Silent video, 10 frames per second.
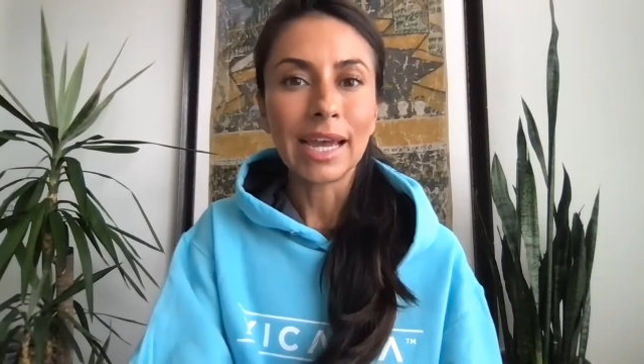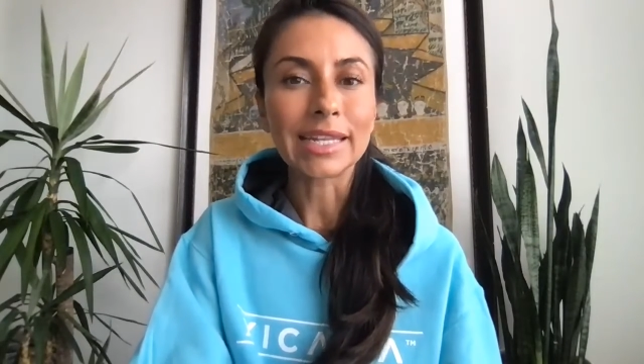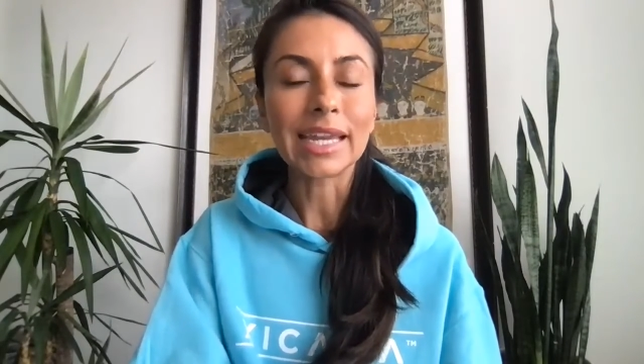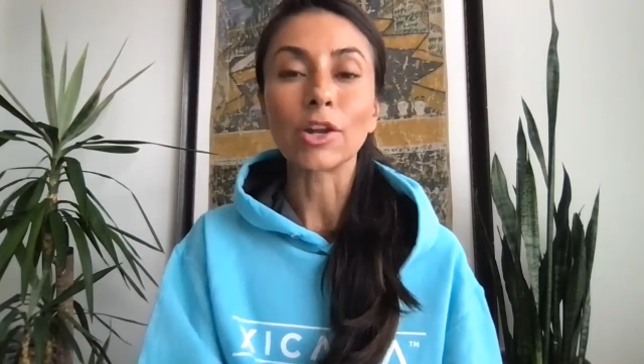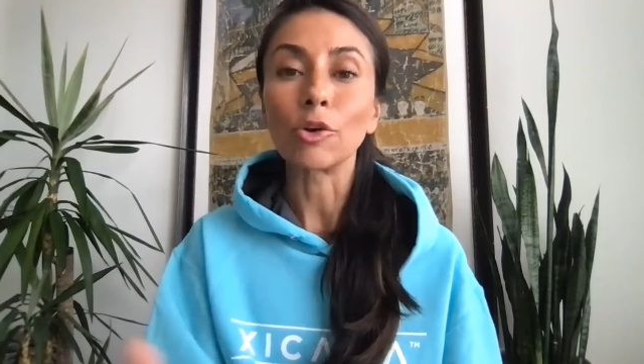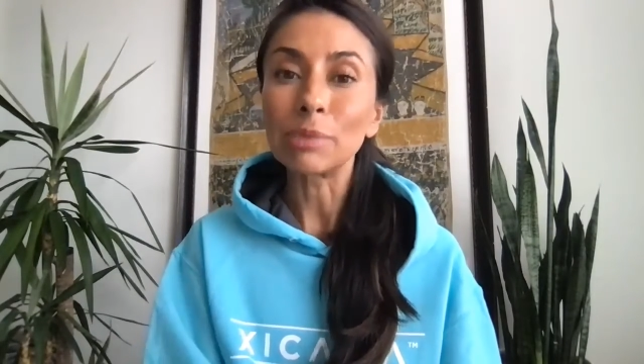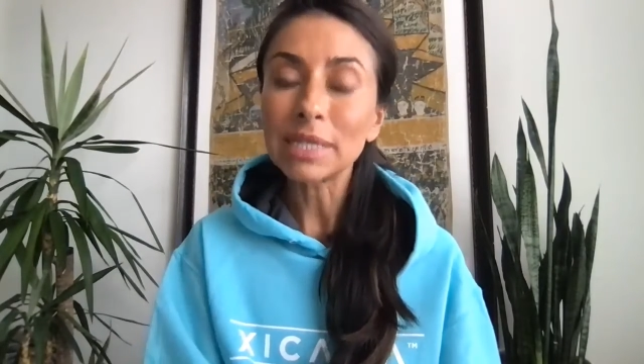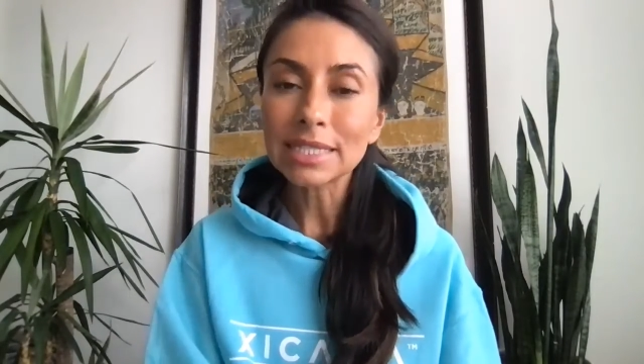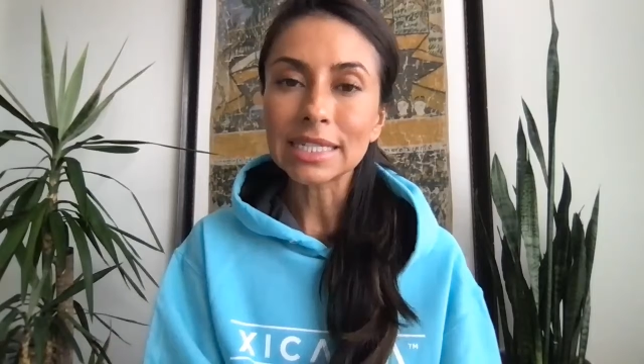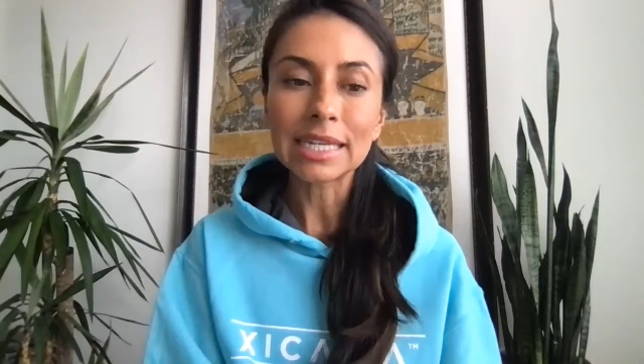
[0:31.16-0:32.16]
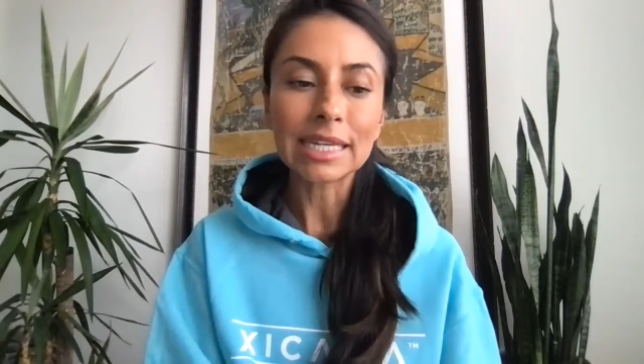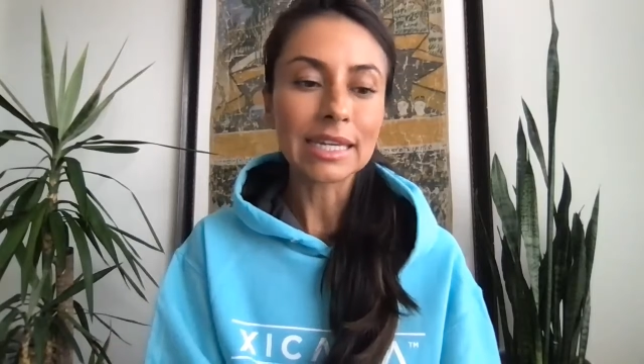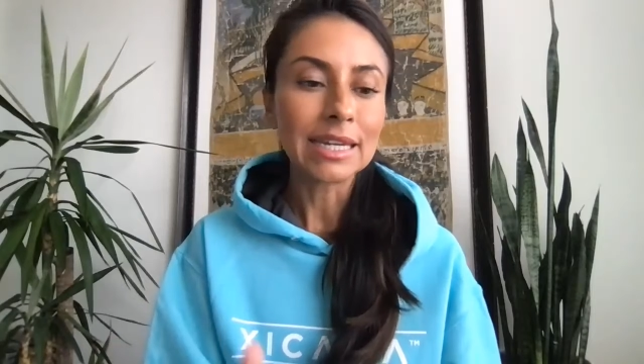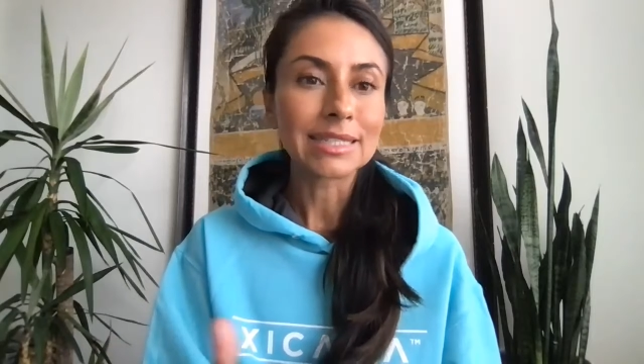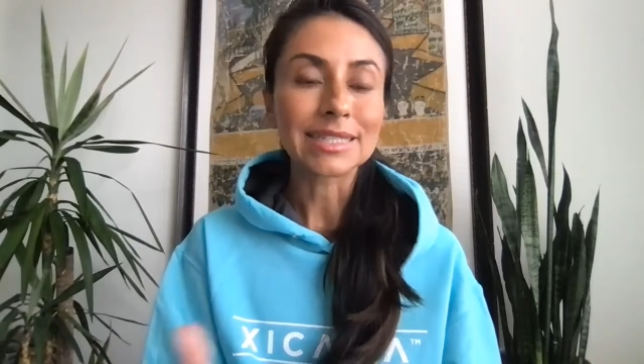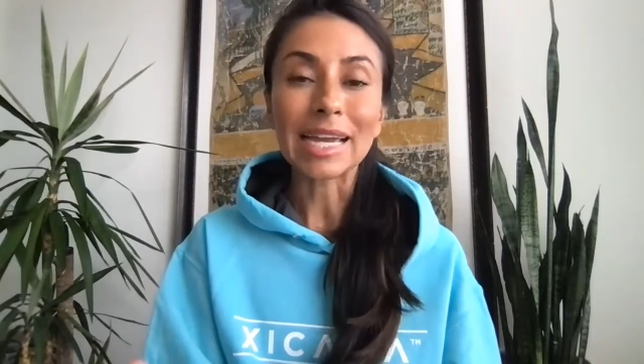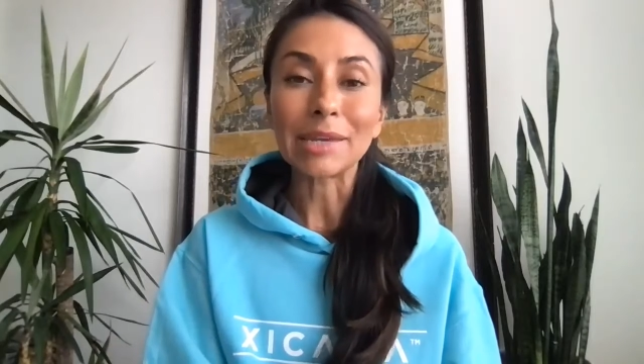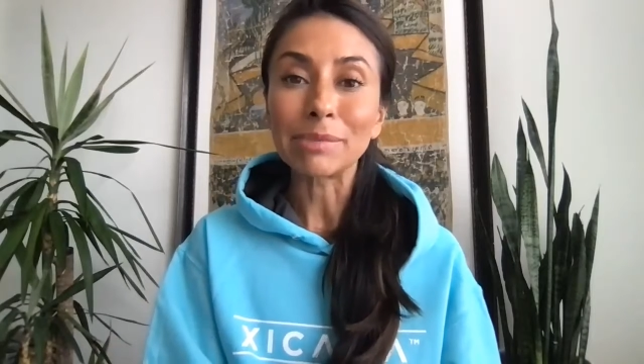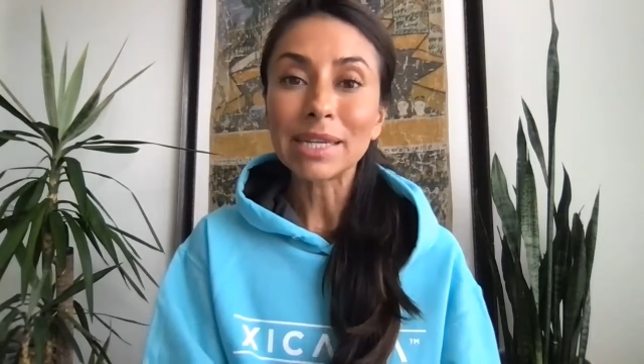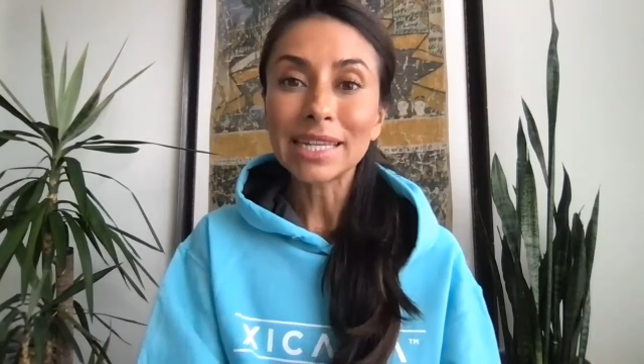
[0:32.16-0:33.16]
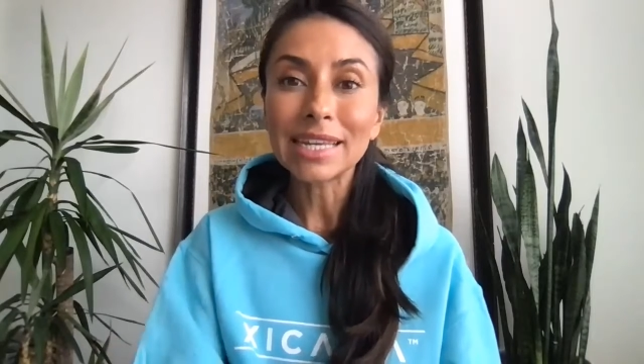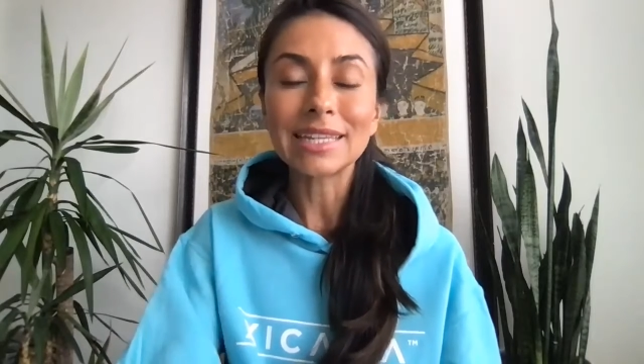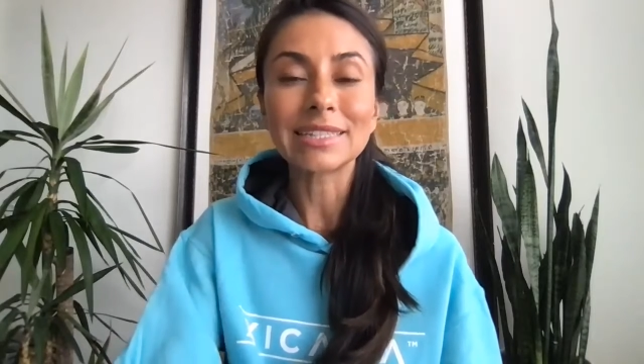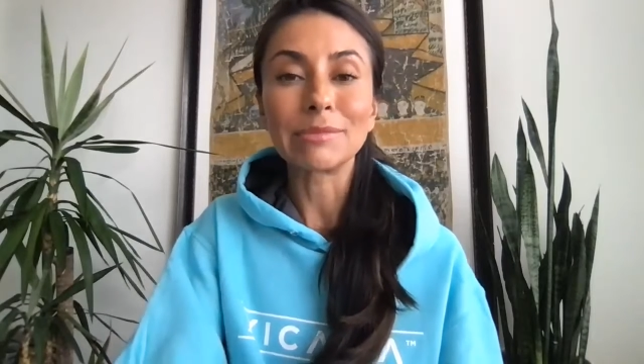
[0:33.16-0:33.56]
and yet obesity, diabetes,